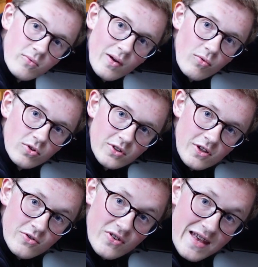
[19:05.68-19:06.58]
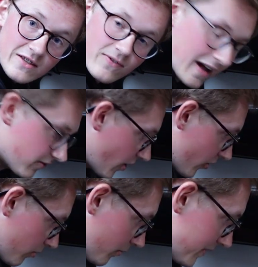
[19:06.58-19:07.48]
we will use this valve on
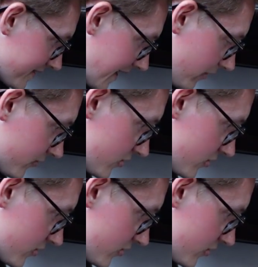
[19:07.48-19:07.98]
the pump itself